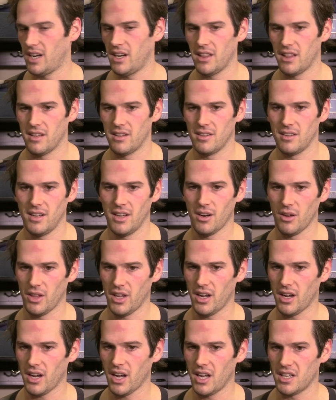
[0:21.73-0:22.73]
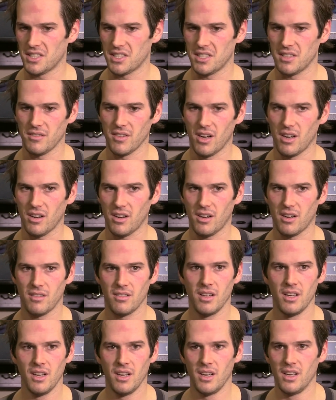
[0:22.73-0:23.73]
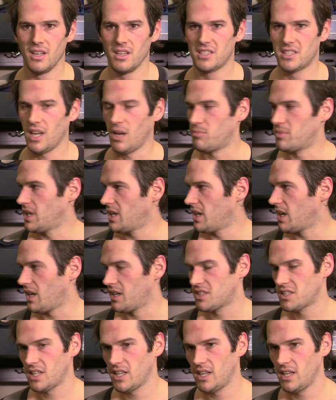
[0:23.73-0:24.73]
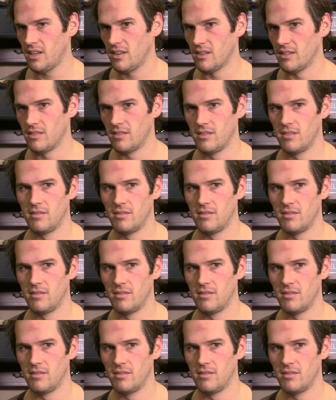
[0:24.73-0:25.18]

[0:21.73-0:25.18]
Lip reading: And, you know, the young guys have all stepped in nicely and